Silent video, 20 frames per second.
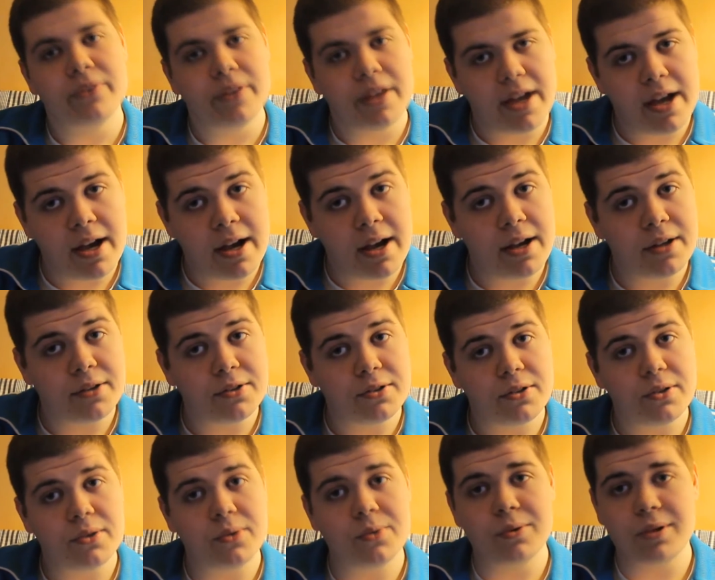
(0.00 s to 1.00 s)
and you
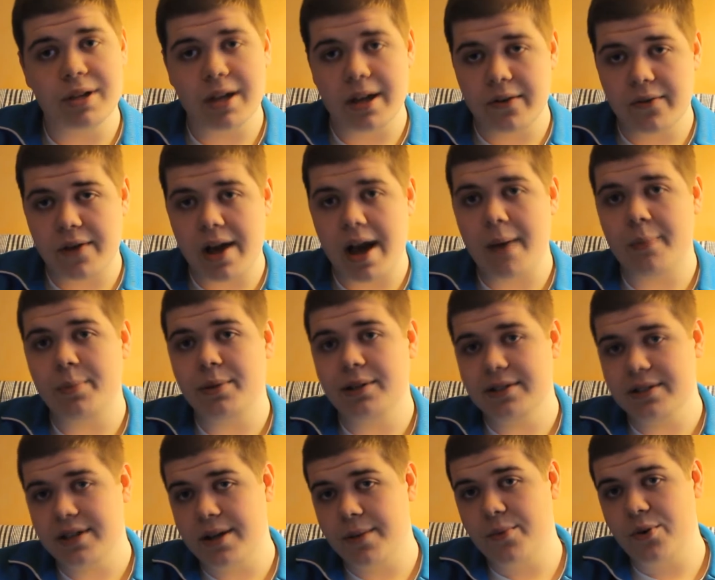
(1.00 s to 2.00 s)
know give
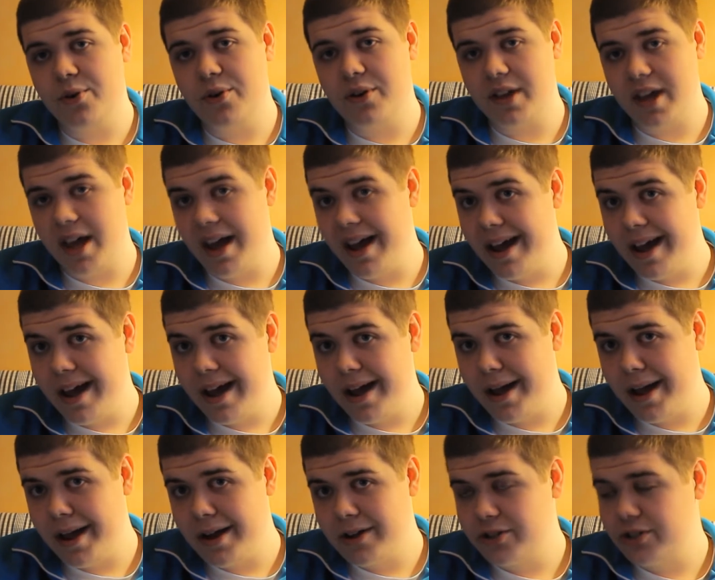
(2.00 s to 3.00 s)
Apple some more
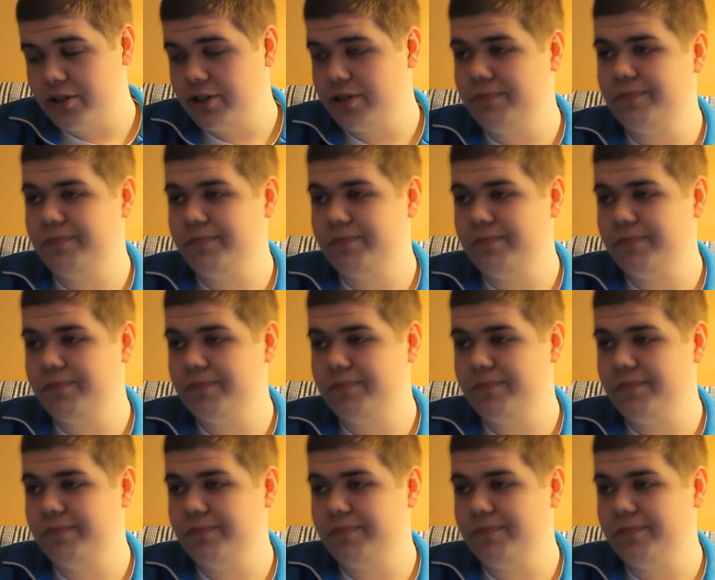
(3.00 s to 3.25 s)
cash